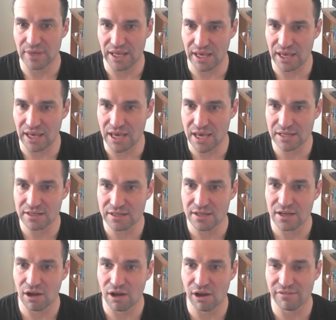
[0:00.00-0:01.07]
And
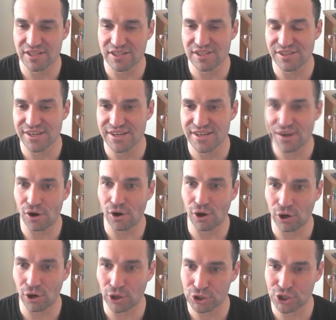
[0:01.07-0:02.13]
obviously,
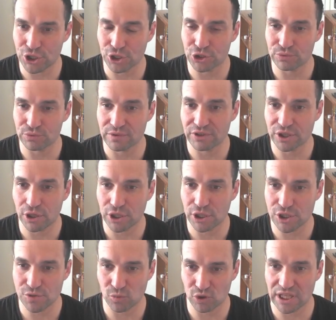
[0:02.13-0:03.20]
are turn and river
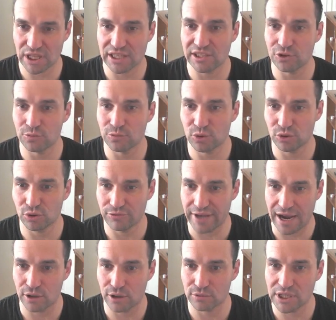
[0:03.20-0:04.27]
cards more likely to improve
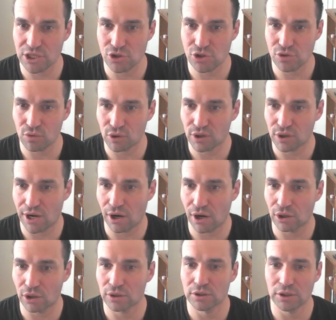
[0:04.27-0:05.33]
our range or
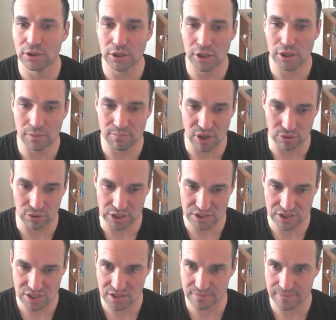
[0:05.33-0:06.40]
our
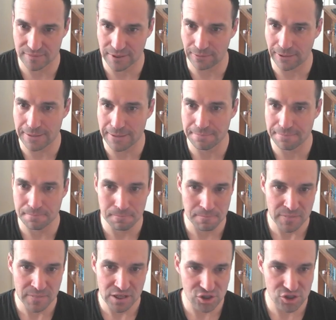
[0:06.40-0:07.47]
opponents? All right.
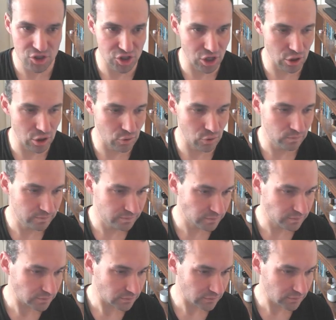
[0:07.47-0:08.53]
So
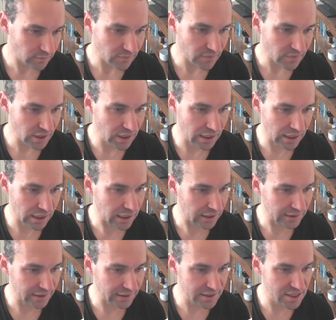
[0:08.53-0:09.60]

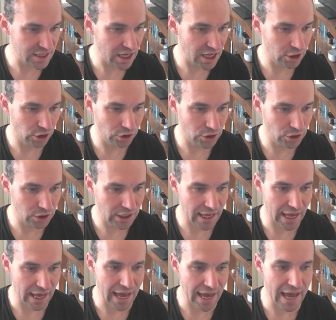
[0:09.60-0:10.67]
let's take a look
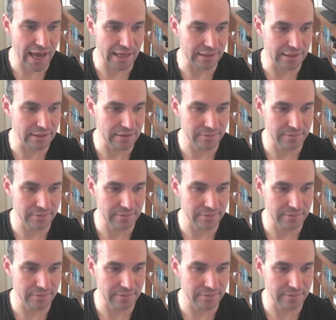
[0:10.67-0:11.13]
at